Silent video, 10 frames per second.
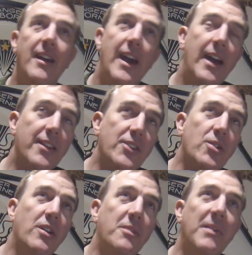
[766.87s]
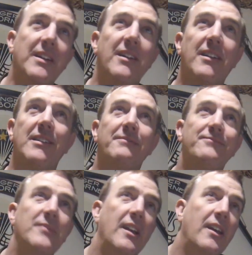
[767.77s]
Had it in the trunk of my car.
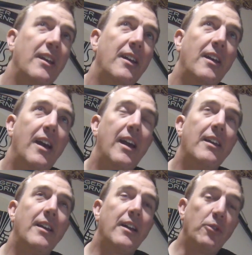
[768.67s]
And